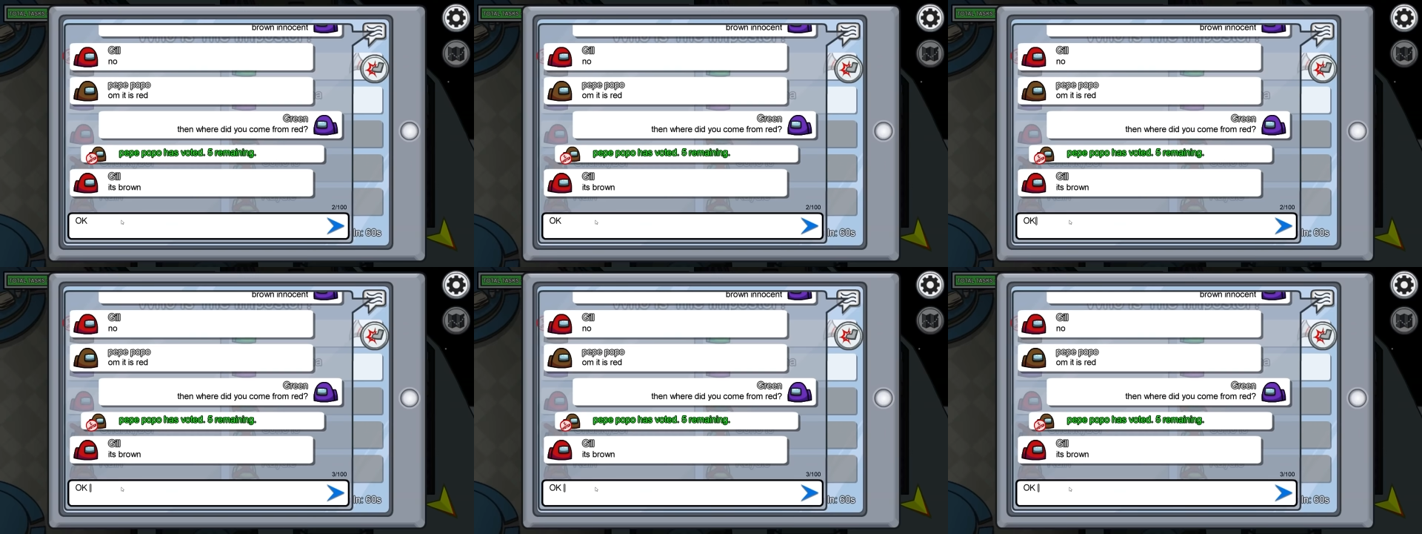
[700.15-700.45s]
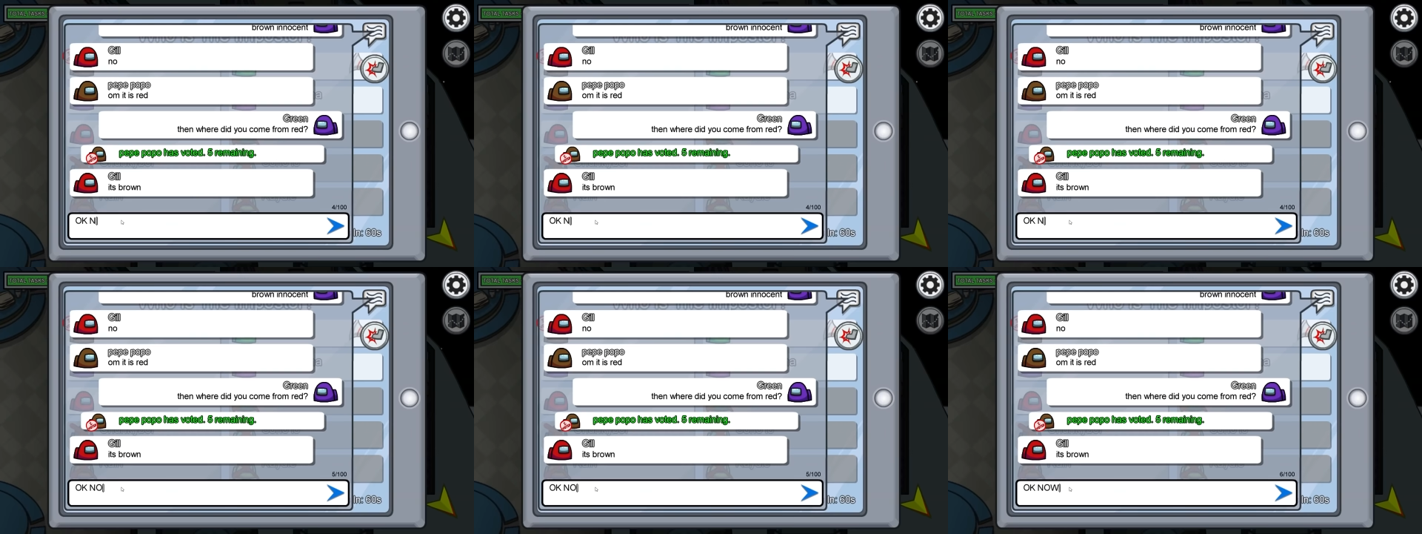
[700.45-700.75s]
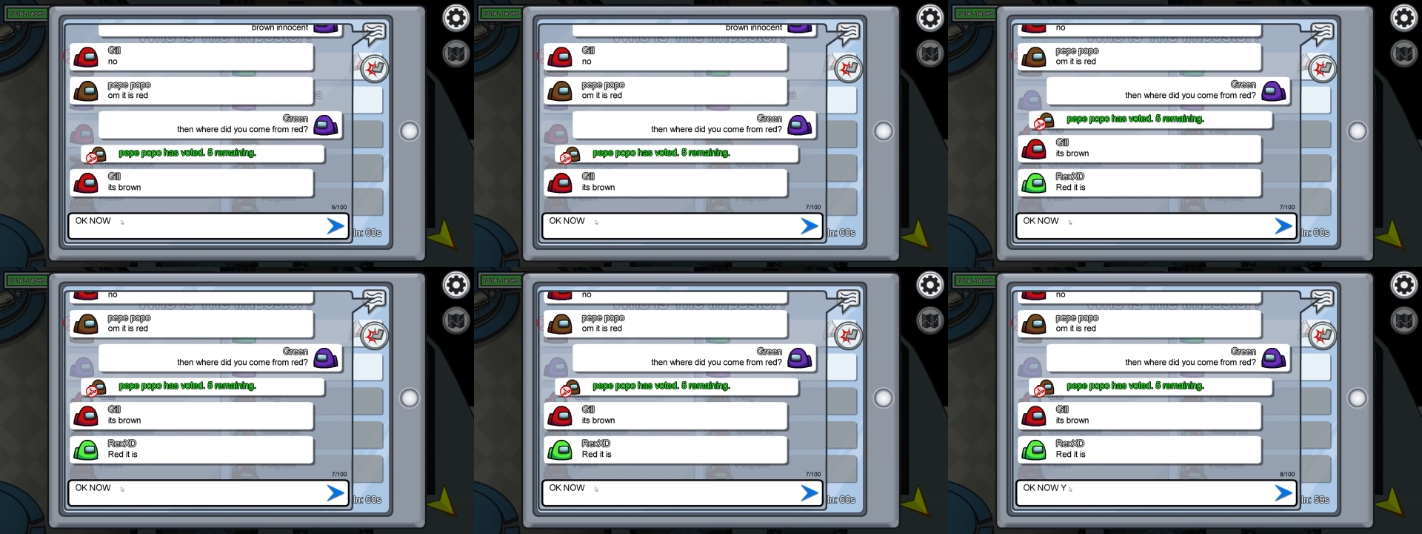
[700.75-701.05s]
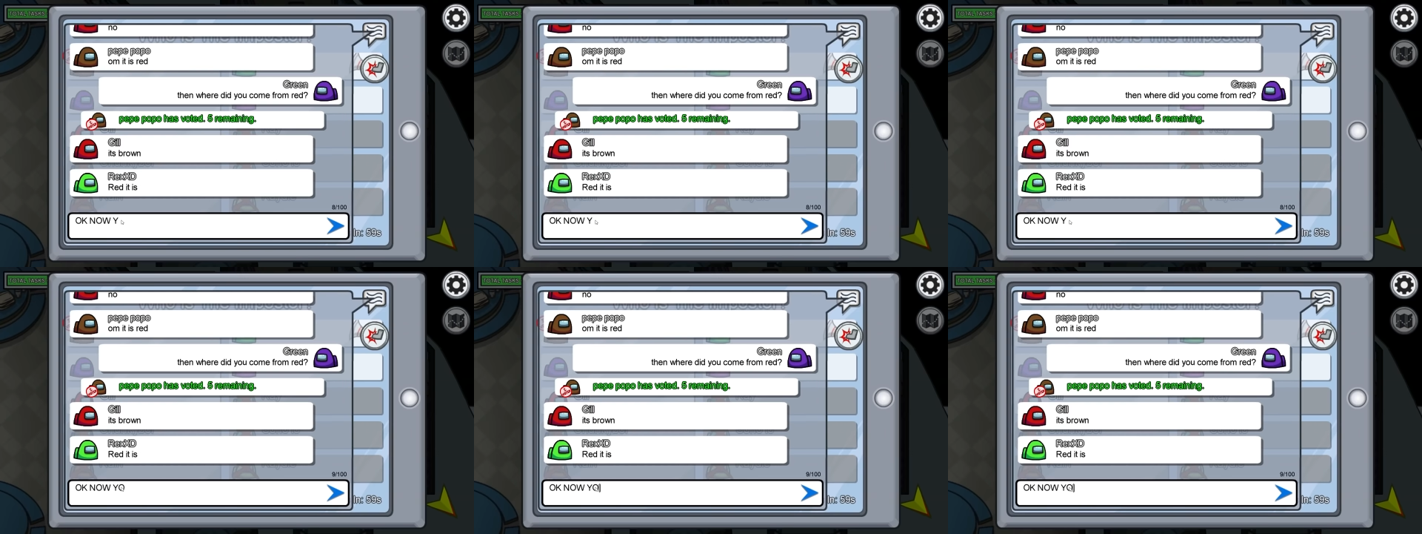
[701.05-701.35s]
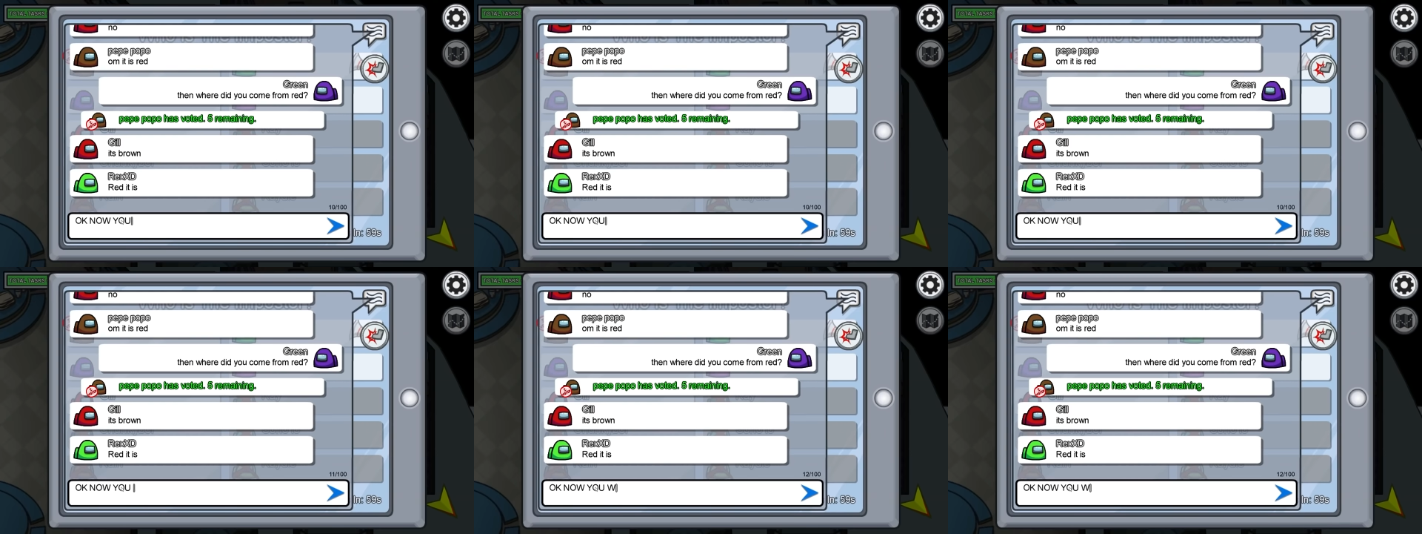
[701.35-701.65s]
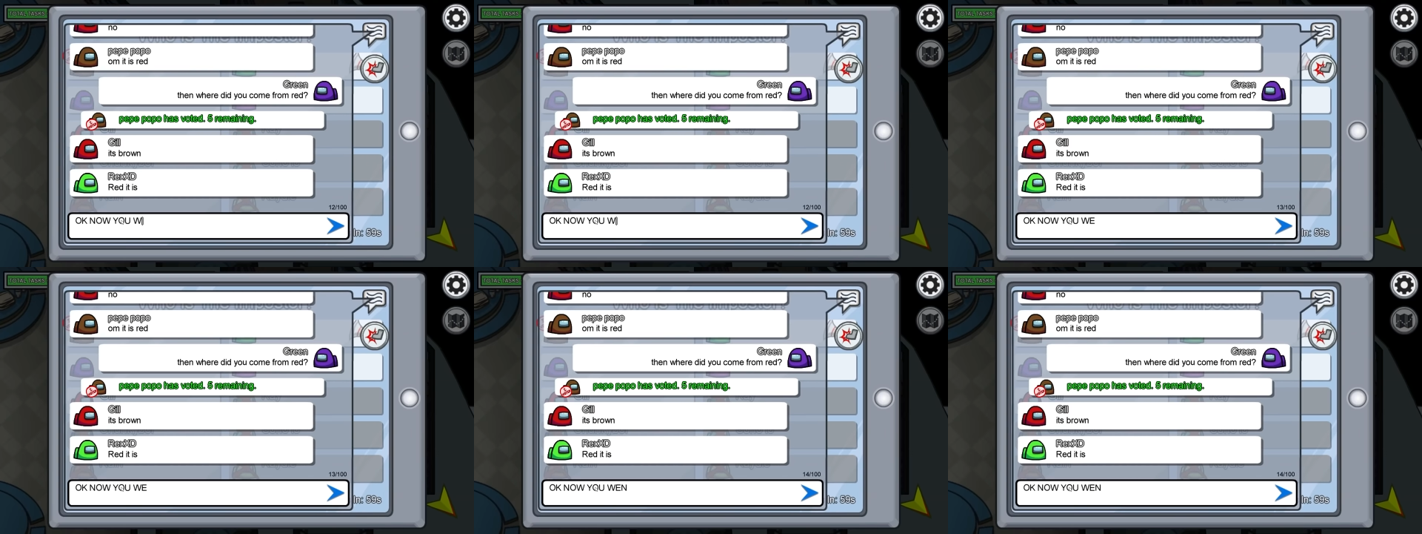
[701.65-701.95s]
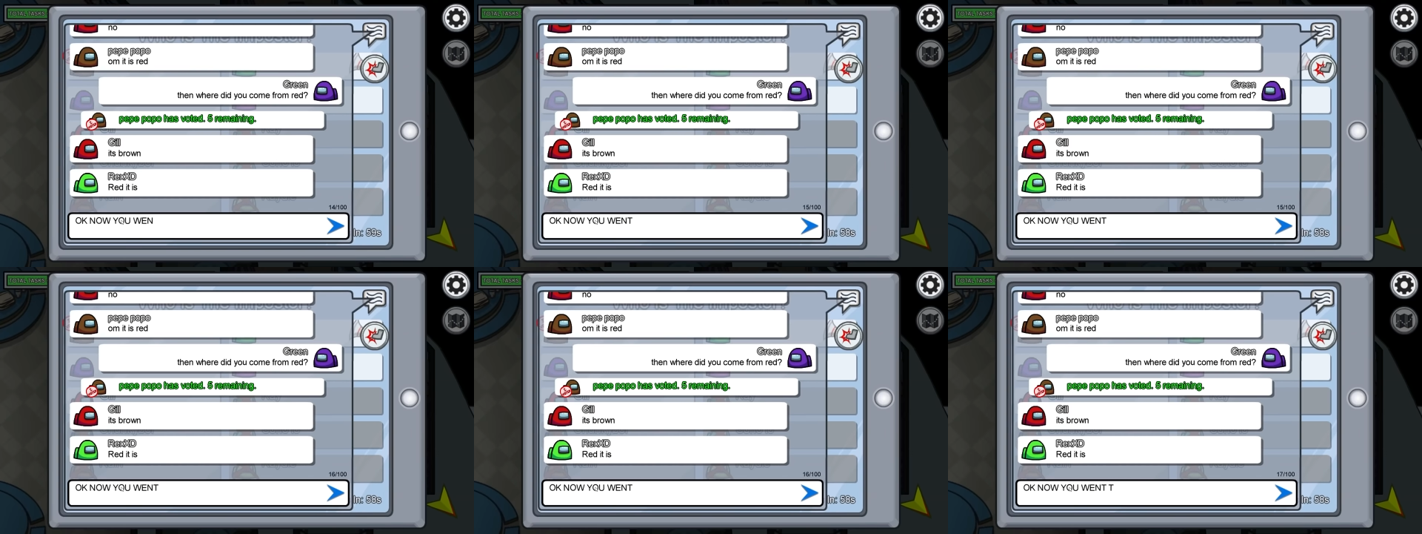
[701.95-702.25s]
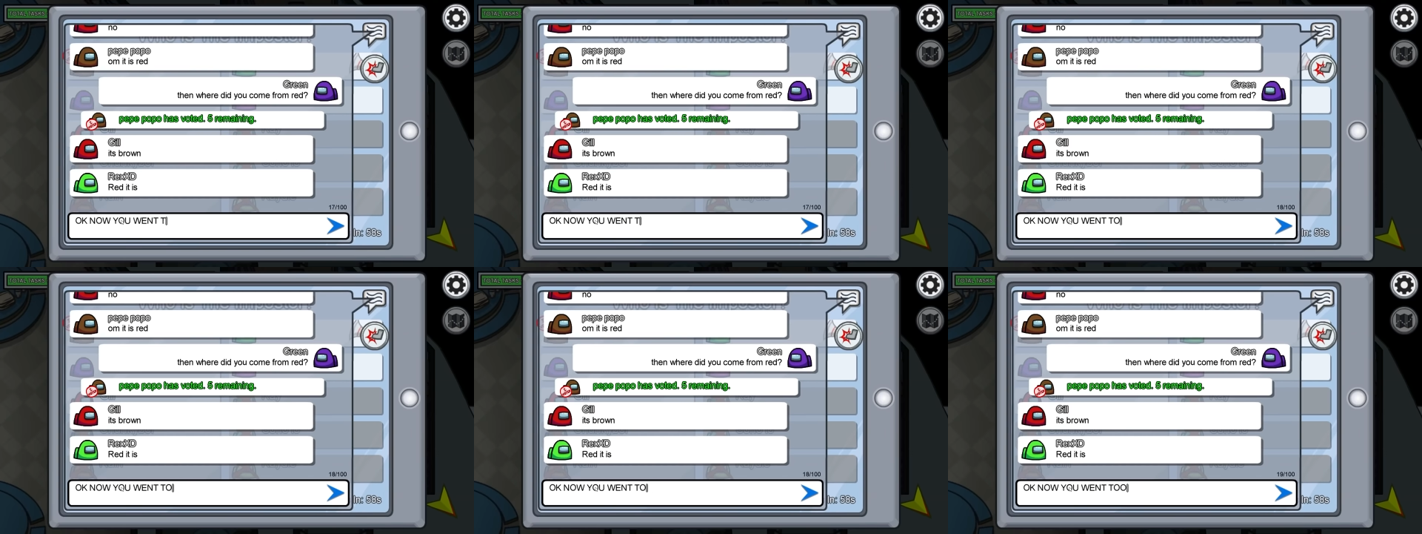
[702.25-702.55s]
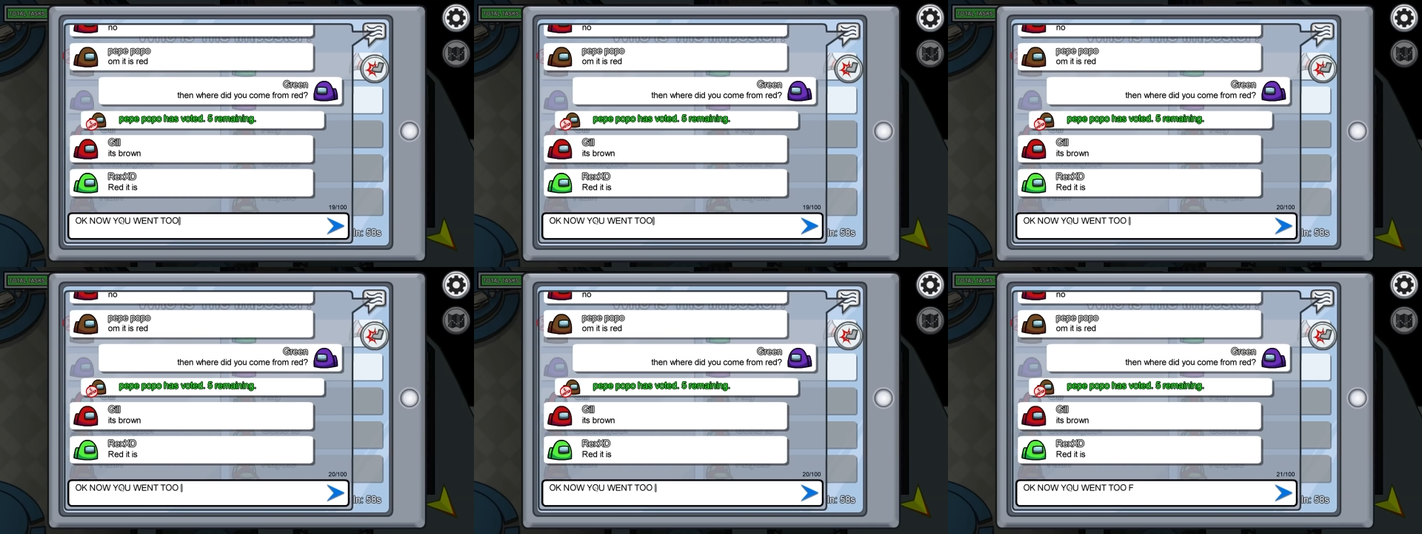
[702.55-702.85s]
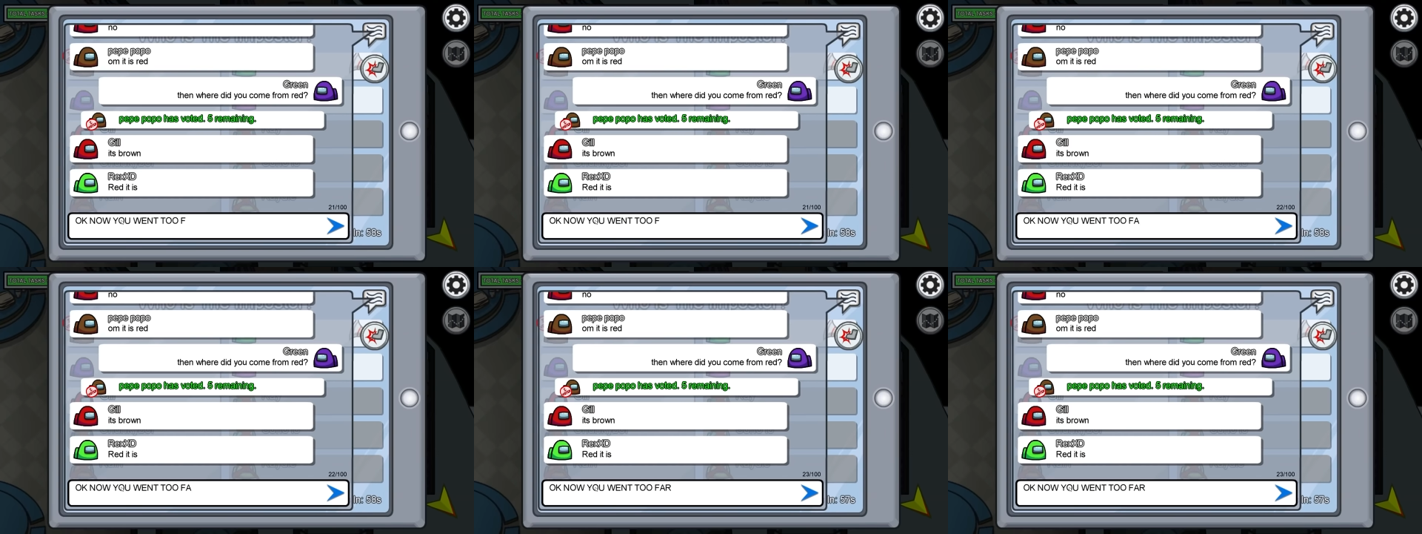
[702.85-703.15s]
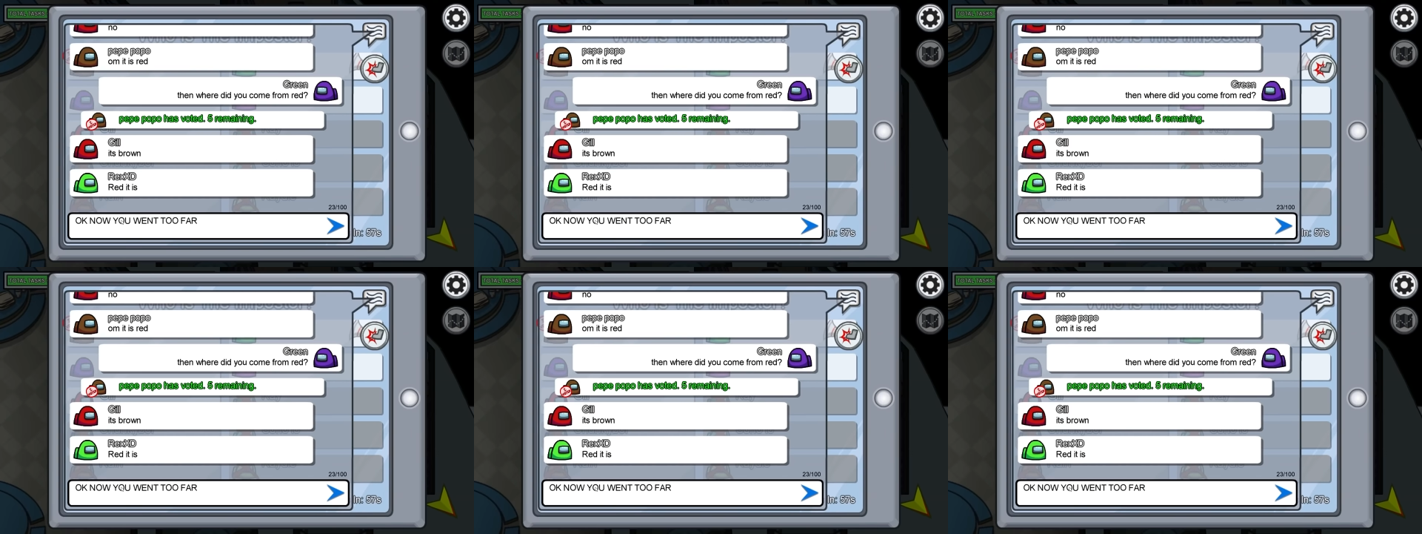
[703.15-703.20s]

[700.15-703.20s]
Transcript: (no speaker visible)